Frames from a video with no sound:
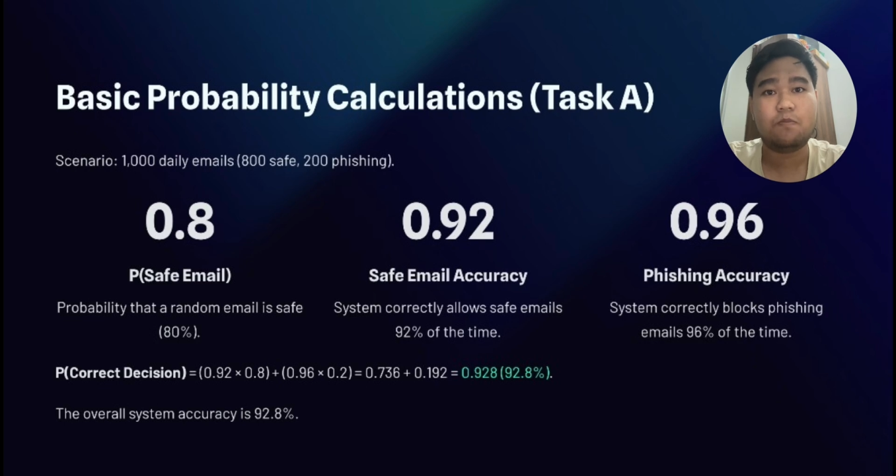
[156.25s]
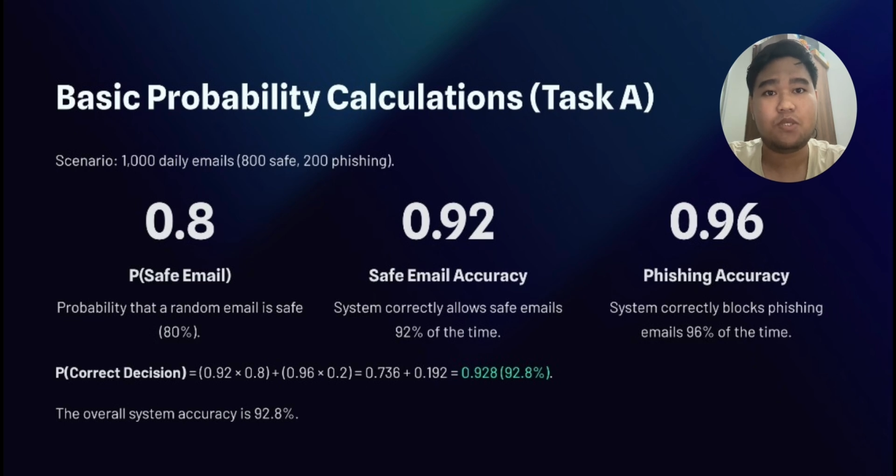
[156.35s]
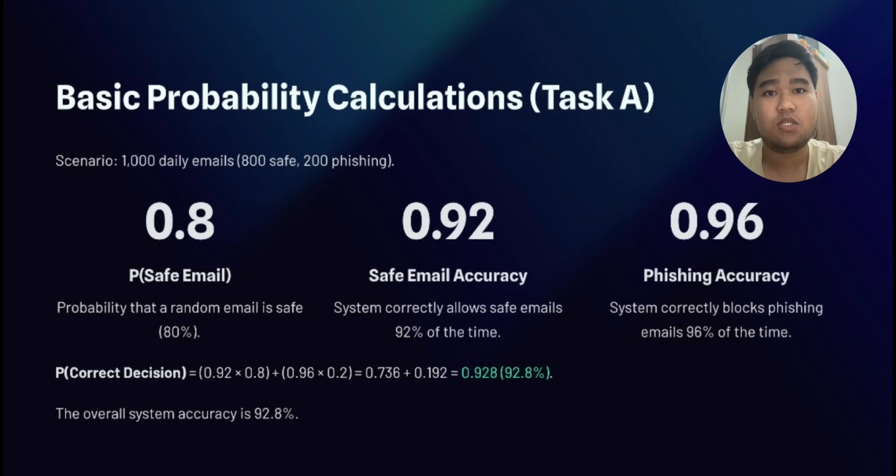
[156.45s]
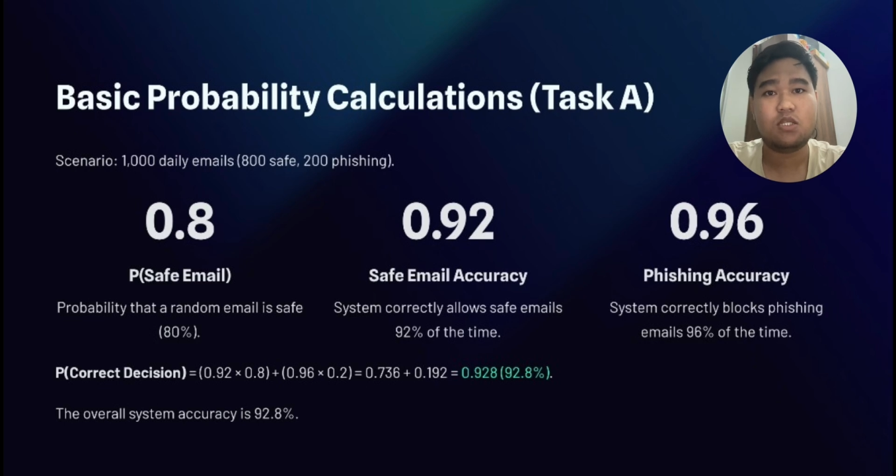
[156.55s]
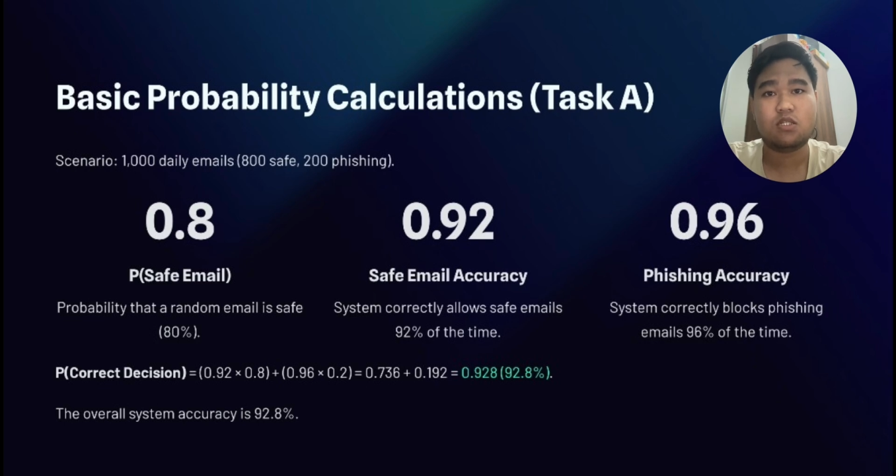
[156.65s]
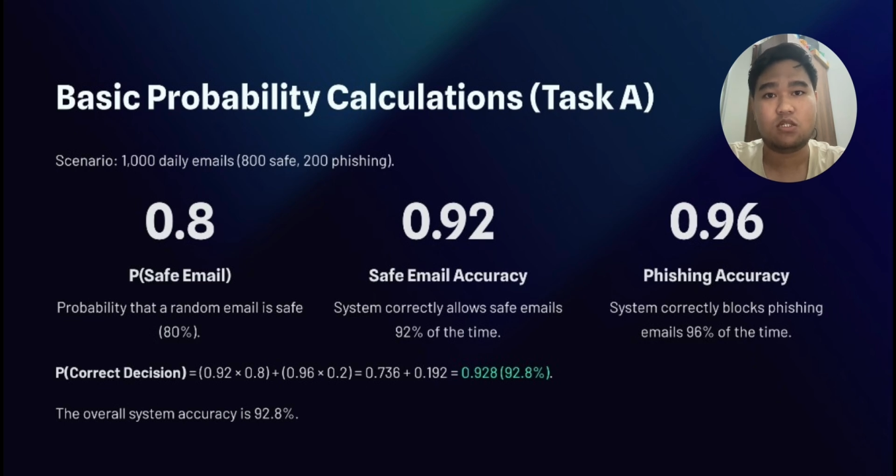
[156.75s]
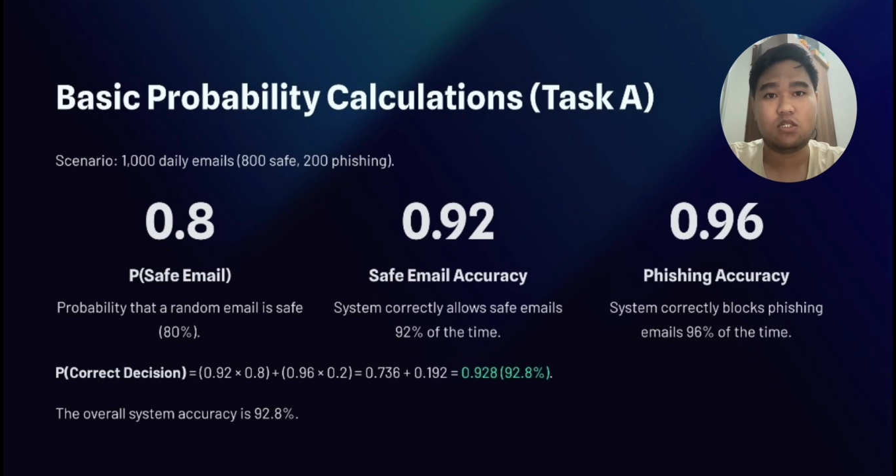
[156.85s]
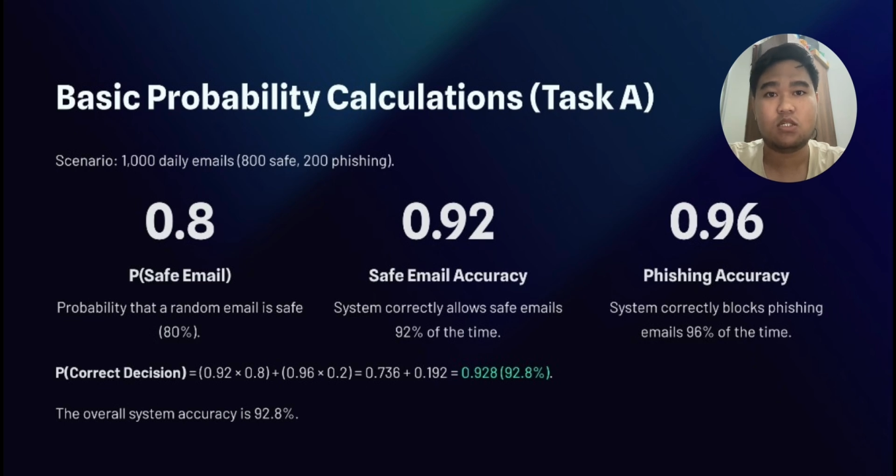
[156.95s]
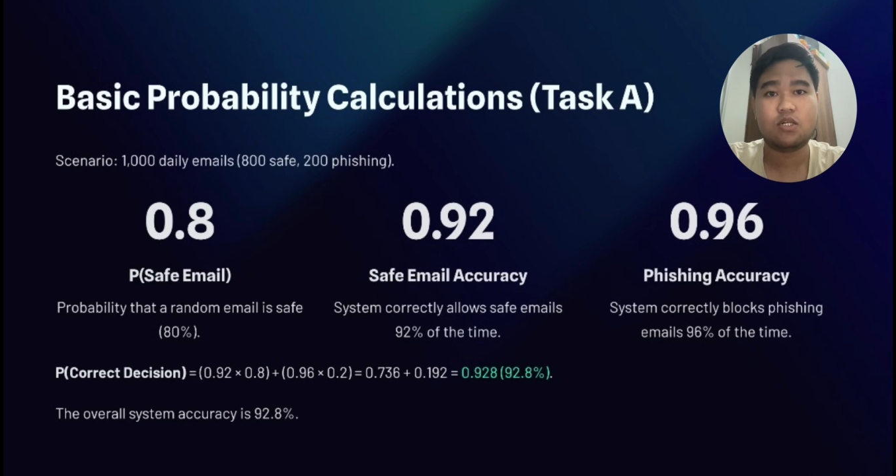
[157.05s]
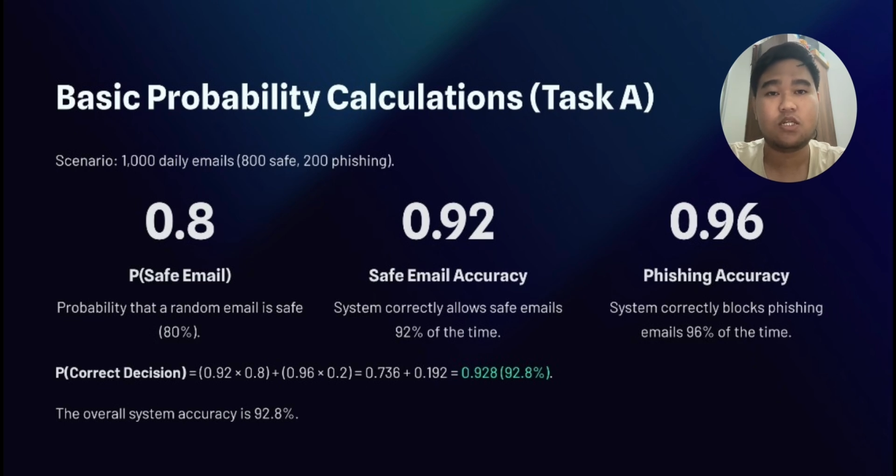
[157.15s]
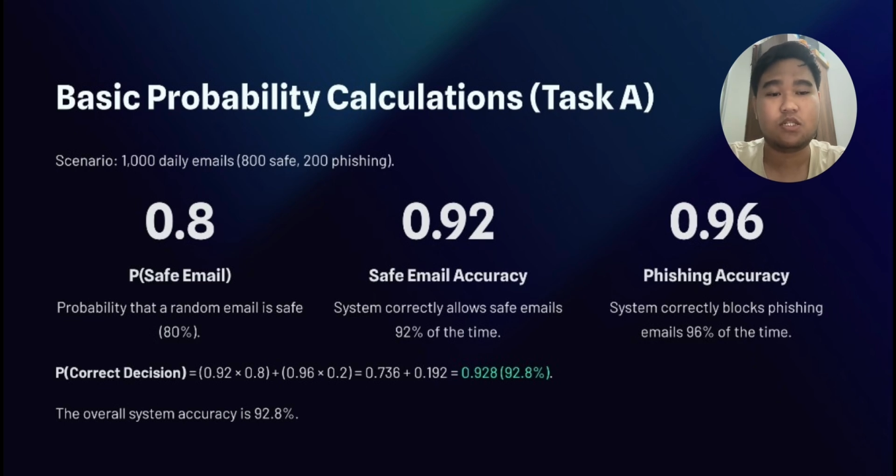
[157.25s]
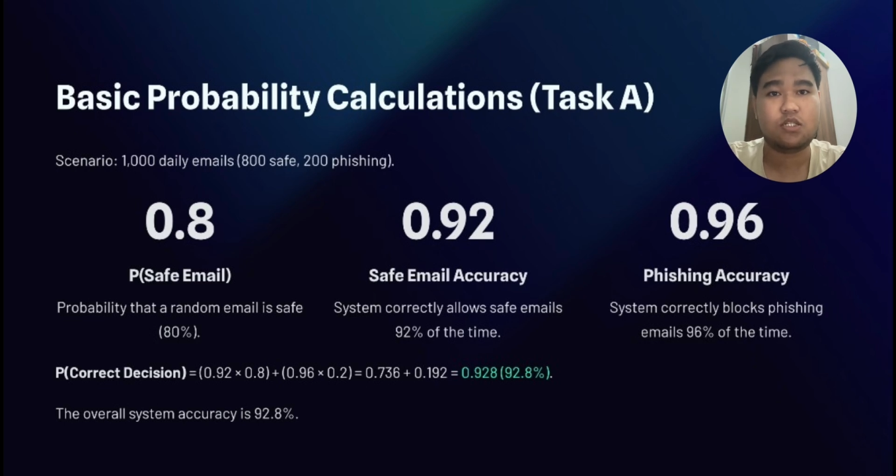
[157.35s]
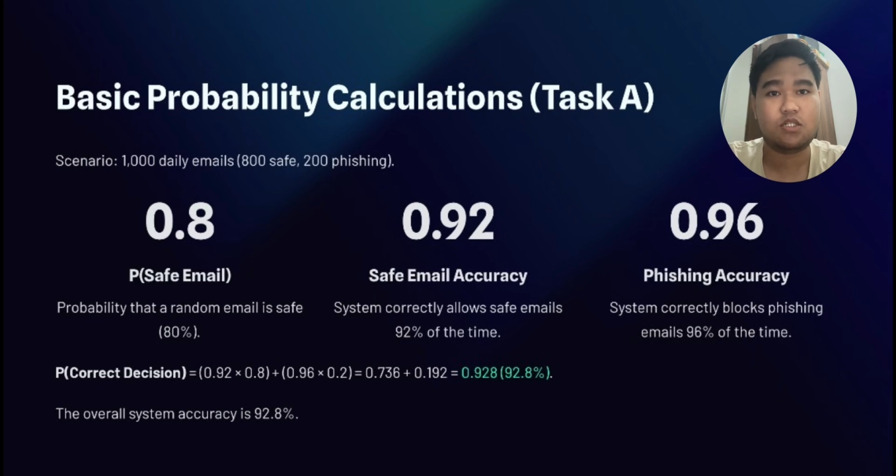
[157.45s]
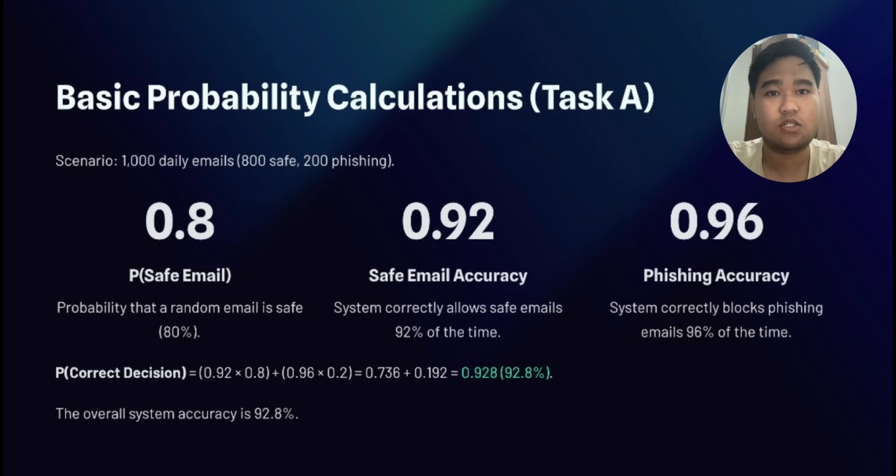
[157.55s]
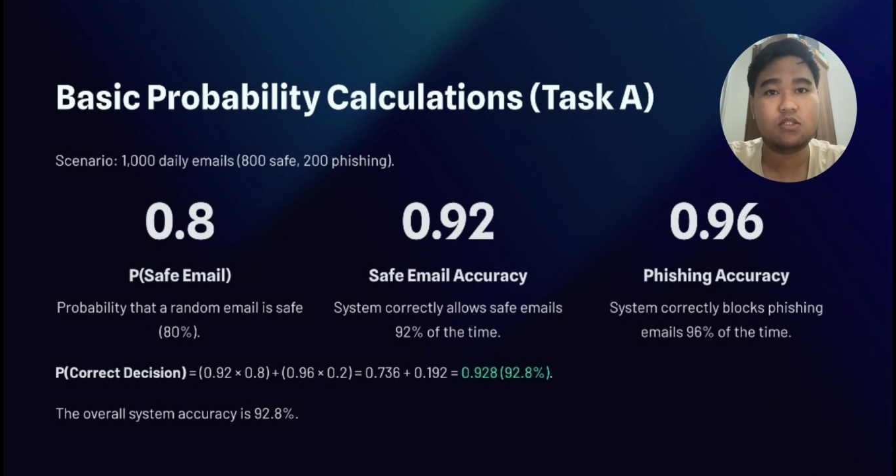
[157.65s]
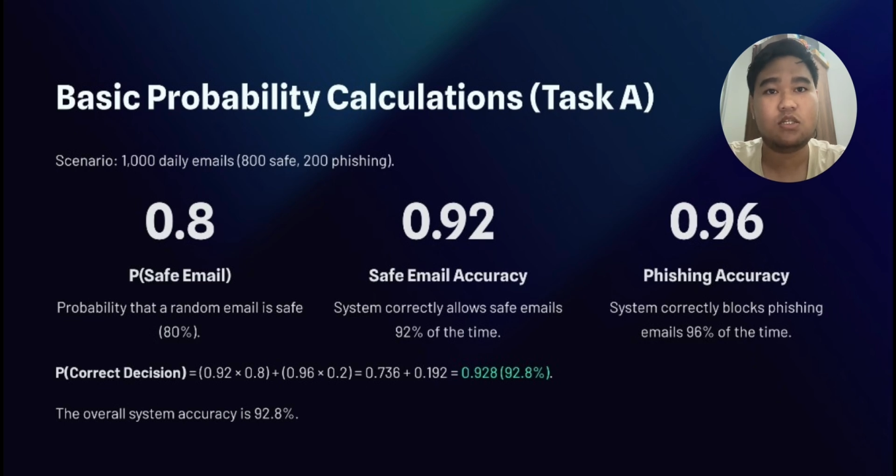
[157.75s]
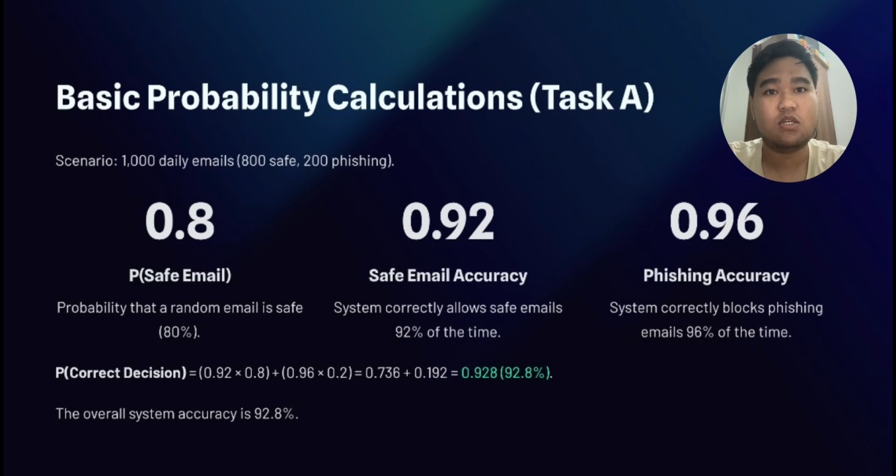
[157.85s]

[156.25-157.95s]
P is the correct decision.